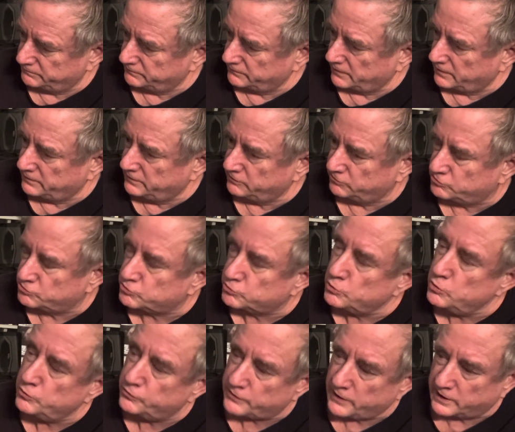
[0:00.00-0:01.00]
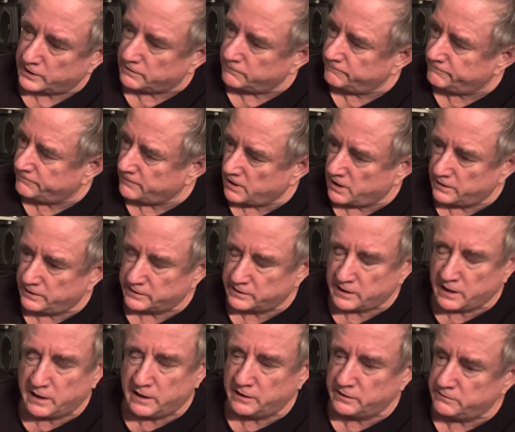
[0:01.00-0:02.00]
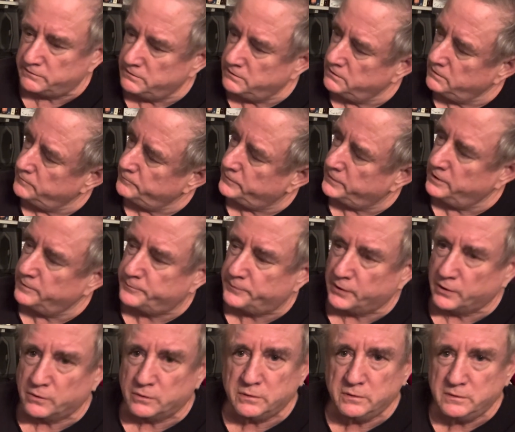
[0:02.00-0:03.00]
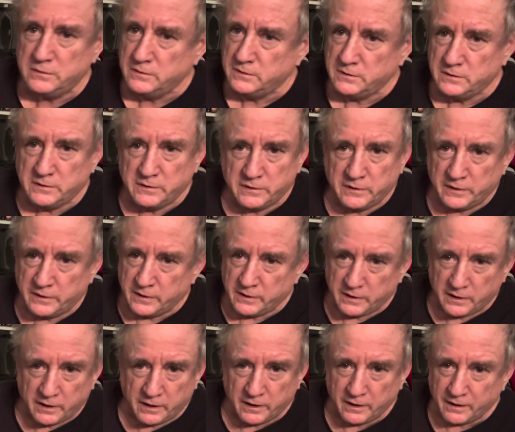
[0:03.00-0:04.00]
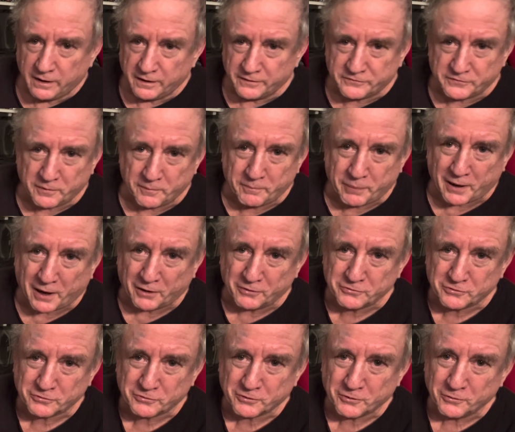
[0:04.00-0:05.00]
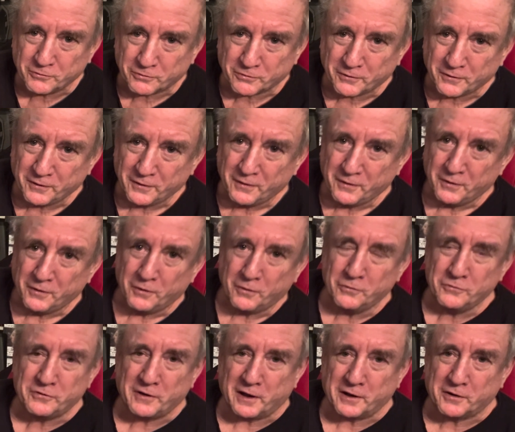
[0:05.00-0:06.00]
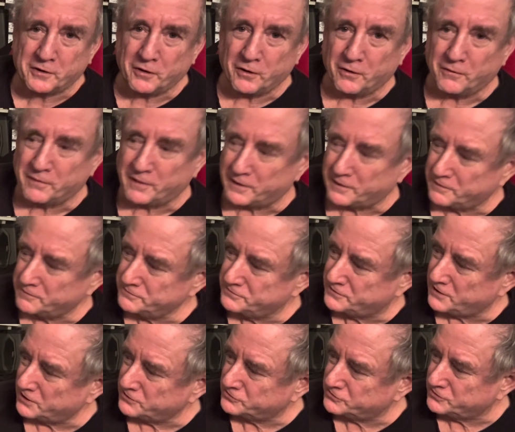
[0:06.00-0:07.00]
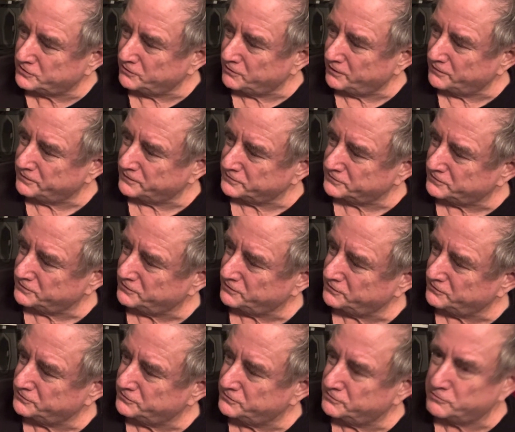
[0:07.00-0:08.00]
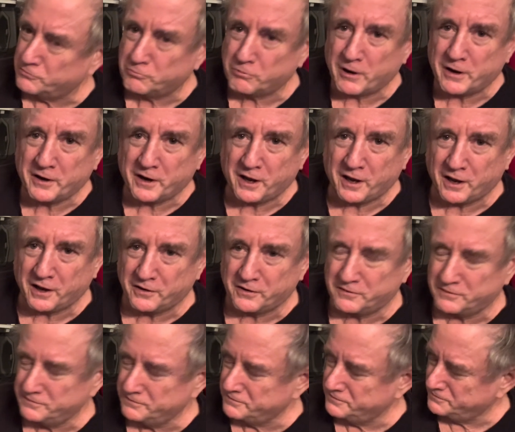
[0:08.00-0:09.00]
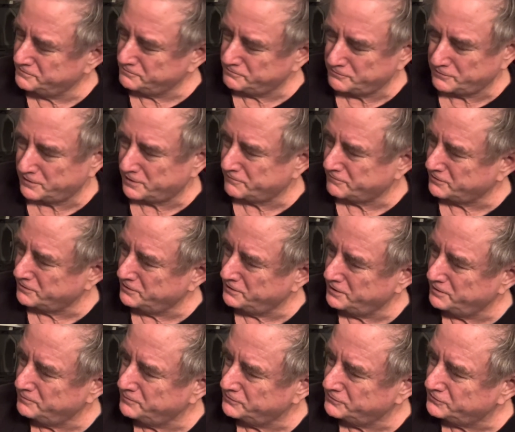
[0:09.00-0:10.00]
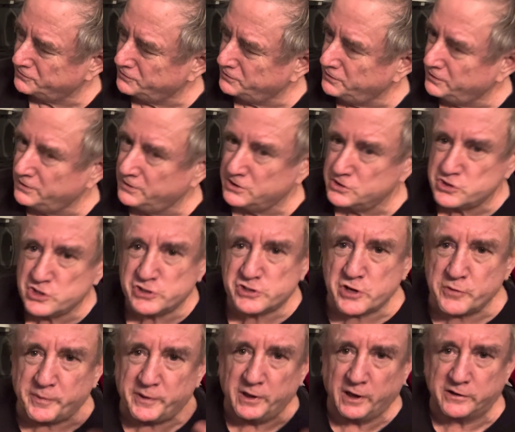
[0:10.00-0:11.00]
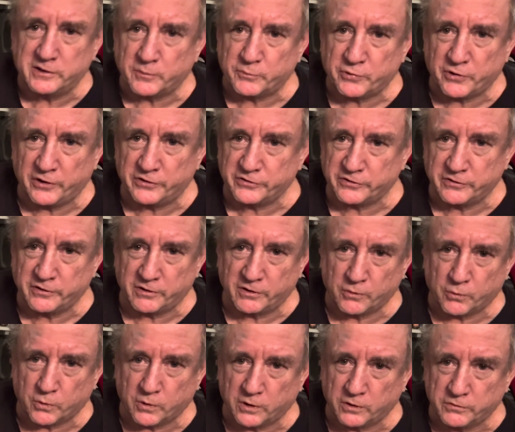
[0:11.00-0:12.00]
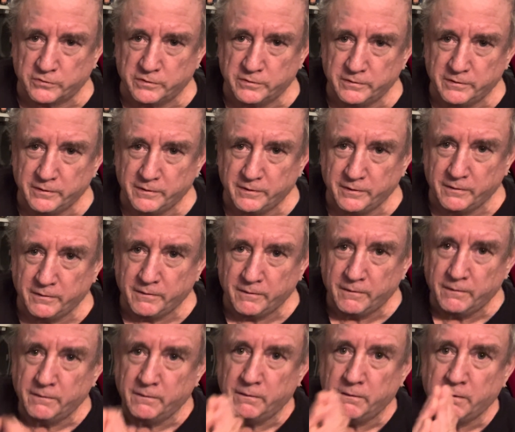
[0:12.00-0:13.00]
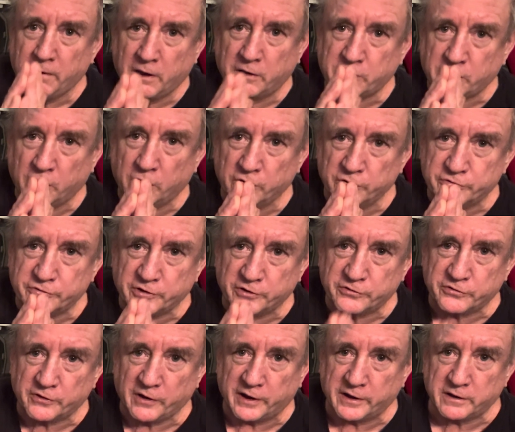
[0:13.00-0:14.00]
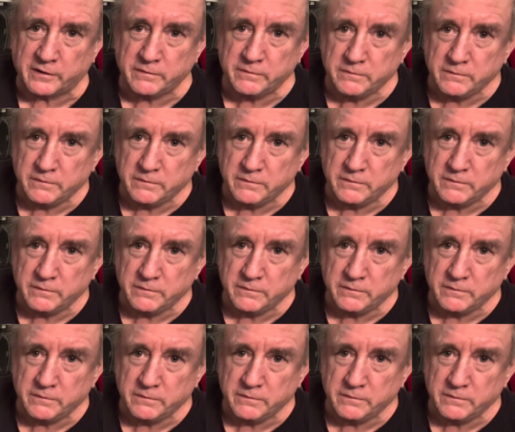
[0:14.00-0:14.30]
any truth I can find. Again, people, it's about truth. Who's that girl, that Dutch girl, I think she is, Greta, whatever her name is. She should be like the president of the world. That girl is just like,